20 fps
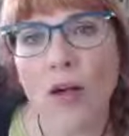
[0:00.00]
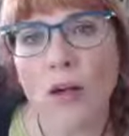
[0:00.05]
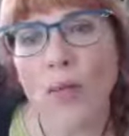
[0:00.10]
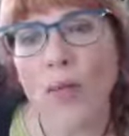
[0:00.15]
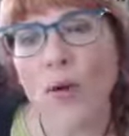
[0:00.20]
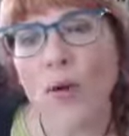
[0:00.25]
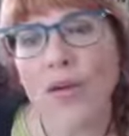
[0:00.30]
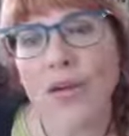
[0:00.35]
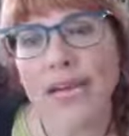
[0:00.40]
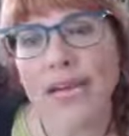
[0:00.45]

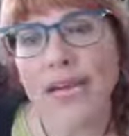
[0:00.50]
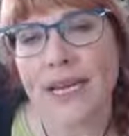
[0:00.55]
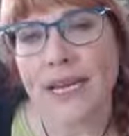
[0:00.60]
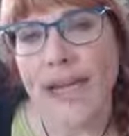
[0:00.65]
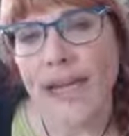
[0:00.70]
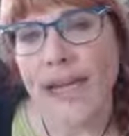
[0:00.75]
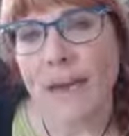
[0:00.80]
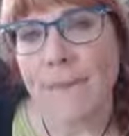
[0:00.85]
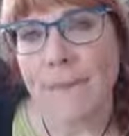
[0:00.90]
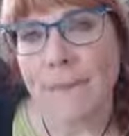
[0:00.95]

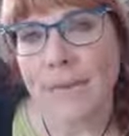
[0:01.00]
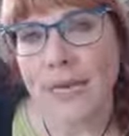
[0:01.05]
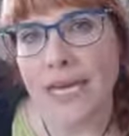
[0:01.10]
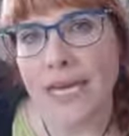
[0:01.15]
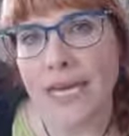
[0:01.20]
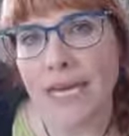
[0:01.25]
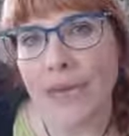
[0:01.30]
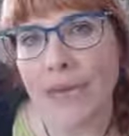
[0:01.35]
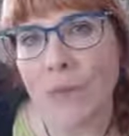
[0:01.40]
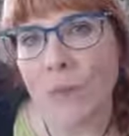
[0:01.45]

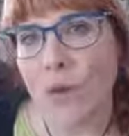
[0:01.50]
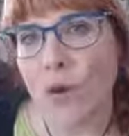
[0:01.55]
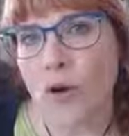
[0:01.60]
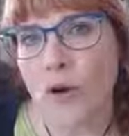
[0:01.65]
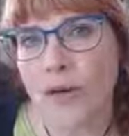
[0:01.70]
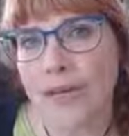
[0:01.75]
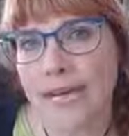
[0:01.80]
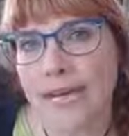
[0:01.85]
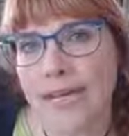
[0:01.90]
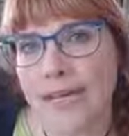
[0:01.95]

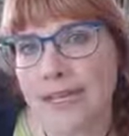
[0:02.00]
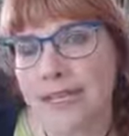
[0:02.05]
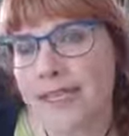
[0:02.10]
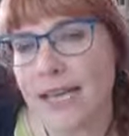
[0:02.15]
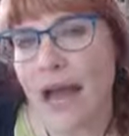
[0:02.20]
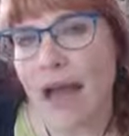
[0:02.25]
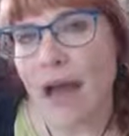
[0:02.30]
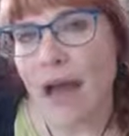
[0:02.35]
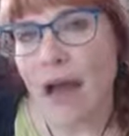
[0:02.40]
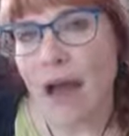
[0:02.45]

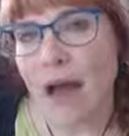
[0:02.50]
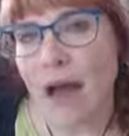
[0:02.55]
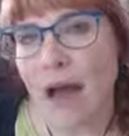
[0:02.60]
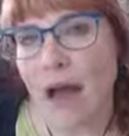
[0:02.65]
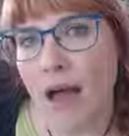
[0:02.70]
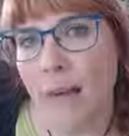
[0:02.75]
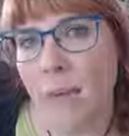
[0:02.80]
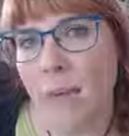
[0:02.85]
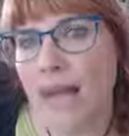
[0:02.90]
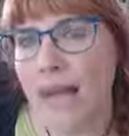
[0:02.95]

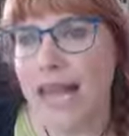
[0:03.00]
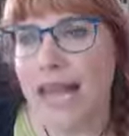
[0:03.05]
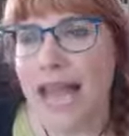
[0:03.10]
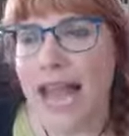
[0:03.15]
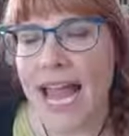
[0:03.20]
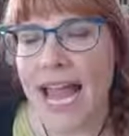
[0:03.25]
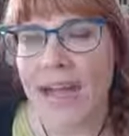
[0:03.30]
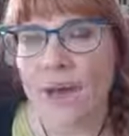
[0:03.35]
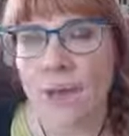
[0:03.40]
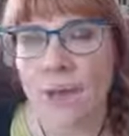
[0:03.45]
maureen@meetmaureen.com,
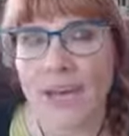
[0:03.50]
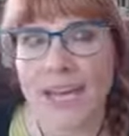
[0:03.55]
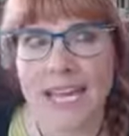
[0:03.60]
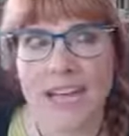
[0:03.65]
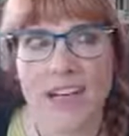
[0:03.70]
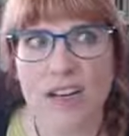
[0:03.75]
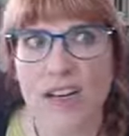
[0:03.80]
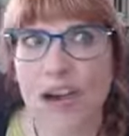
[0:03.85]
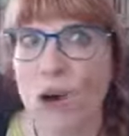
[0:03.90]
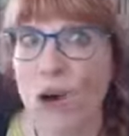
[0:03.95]
and we can
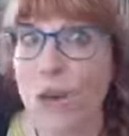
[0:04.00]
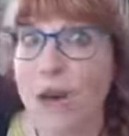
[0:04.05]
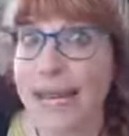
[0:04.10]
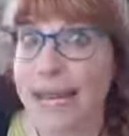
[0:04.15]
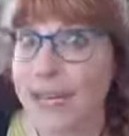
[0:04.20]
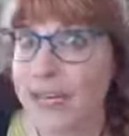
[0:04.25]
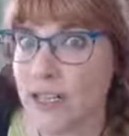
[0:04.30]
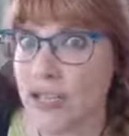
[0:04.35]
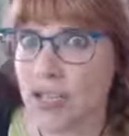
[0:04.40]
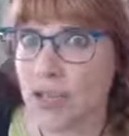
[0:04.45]
go
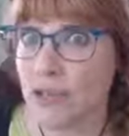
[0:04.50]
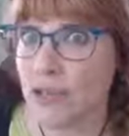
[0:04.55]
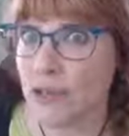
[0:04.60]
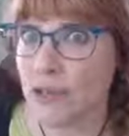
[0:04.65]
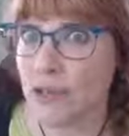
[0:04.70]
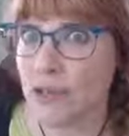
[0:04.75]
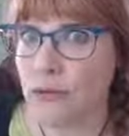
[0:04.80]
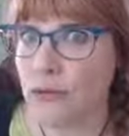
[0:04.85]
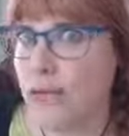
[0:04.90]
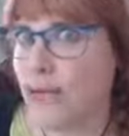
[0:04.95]

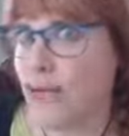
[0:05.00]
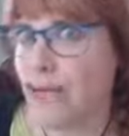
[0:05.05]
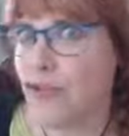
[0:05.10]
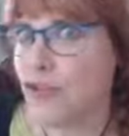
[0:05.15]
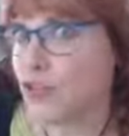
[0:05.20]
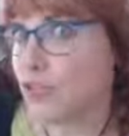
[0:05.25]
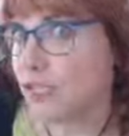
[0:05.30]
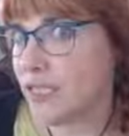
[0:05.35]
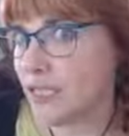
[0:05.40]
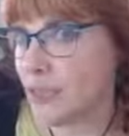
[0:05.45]
into it
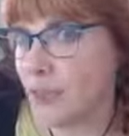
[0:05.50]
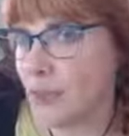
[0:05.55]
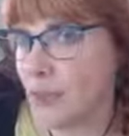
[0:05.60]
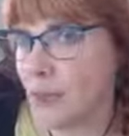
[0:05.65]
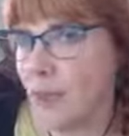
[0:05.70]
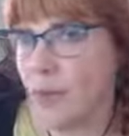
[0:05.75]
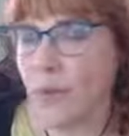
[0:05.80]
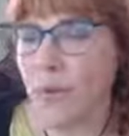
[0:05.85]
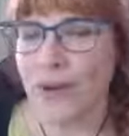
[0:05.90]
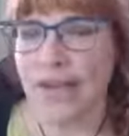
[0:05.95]
just a little
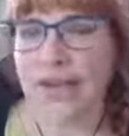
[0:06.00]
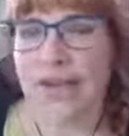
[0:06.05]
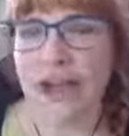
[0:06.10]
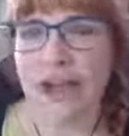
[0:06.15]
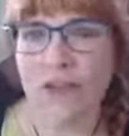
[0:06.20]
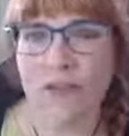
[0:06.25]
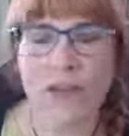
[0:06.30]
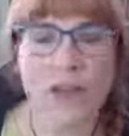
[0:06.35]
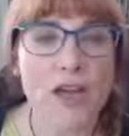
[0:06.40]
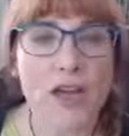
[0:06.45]
bit. We can
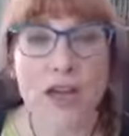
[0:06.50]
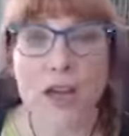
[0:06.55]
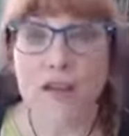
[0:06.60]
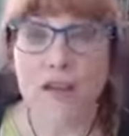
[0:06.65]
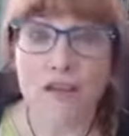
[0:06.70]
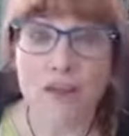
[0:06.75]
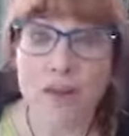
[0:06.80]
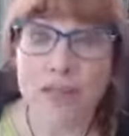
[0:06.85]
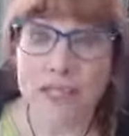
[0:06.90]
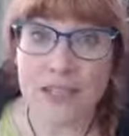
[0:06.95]
have a
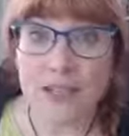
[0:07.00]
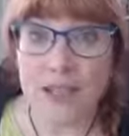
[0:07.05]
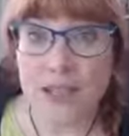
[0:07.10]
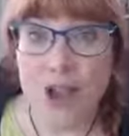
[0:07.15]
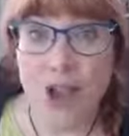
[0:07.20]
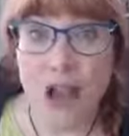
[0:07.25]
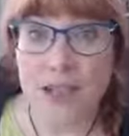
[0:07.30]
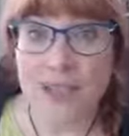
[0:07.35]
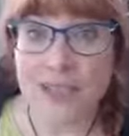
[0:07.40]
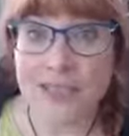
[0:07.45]
free little
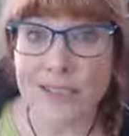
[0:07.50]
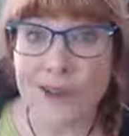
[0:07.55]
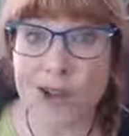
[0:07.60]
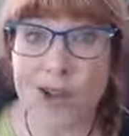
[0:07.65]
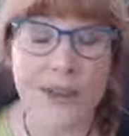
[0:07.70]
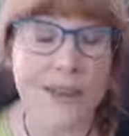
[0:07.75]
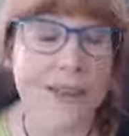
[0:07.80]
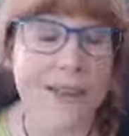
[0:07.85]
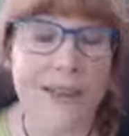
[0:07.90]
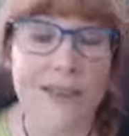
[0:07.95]
consult.
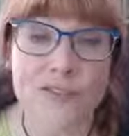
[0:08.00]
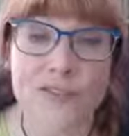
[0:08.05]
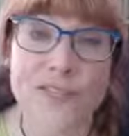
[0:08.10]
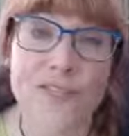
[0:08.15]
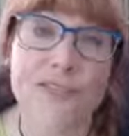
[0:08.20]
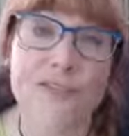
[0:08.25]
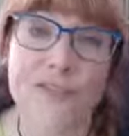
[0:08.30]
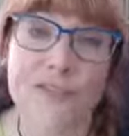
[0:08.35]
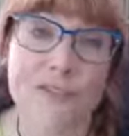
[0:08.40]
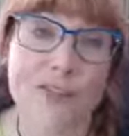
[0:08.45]
I love to
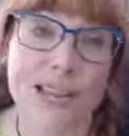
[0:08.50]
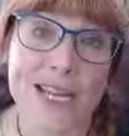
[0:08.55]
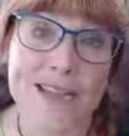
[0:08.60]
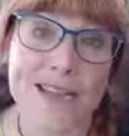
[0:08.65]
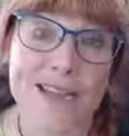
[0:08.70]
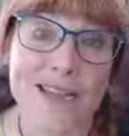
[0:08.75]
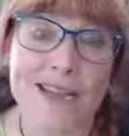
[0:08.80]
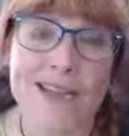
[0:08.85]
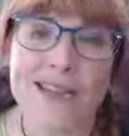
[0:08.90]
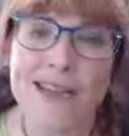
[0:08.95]
give
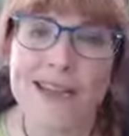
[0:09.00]
advice.